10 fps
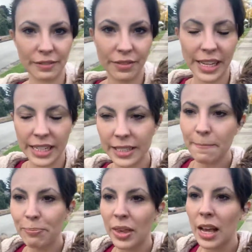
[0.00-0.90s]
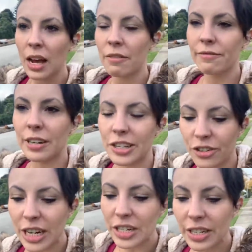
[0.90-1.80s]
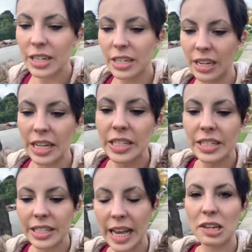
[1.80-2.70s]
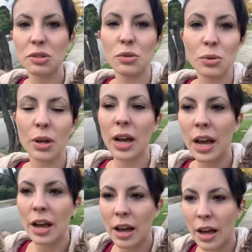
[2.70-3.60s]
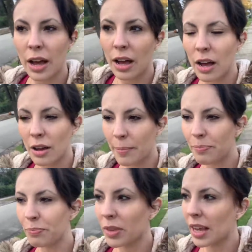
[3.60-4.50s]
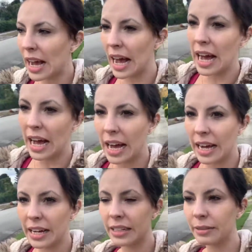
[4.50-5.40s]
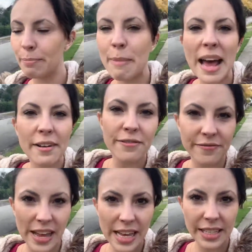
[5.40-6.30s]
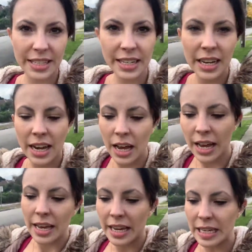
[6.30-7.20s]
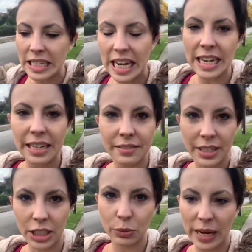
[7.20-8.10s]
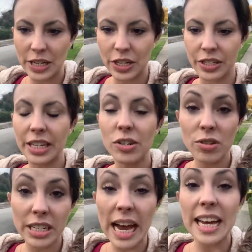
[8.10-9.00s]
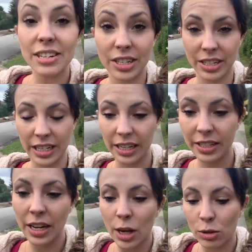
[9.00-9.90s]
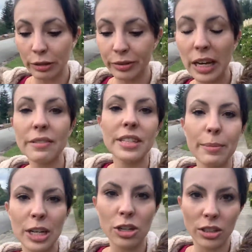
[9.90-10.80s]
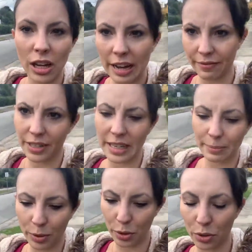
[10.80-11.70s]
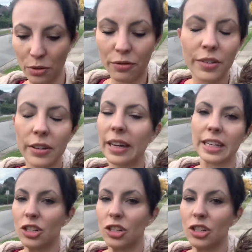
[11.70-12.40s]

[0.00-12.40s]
things. Frustration doesn't tend to uh, manifest in negative situations. Irritation does. So if you have someone in your life, for example, who you feel like is